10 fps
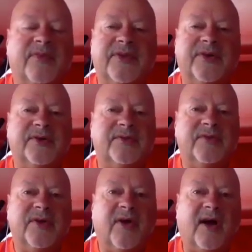
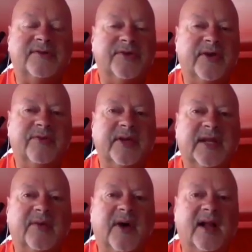you're all doing really
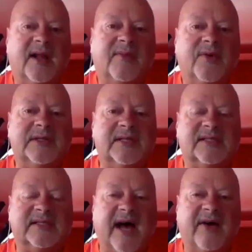well. I'm always
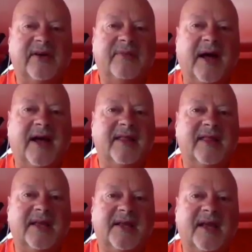astounded by
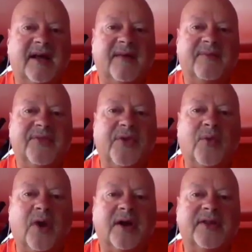the
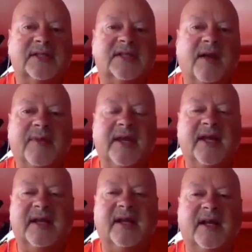work that's coming
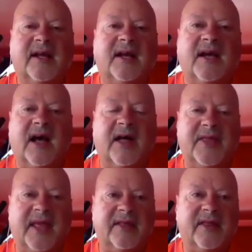in,
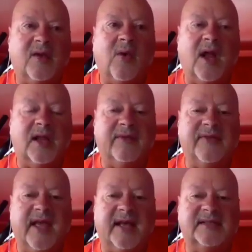the quality of
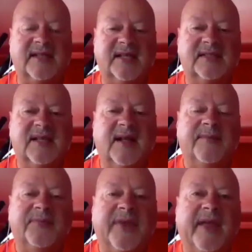the essays.
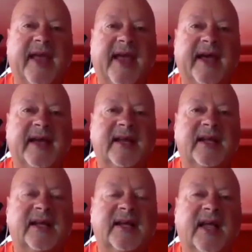And
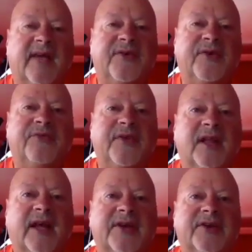if you feel
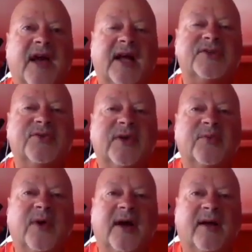like you're not doing
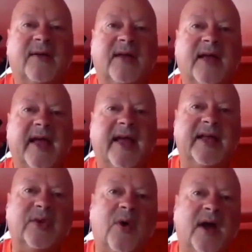well and
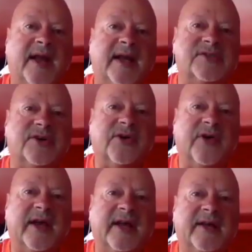you want extra
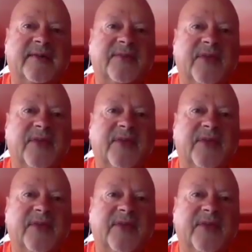credit,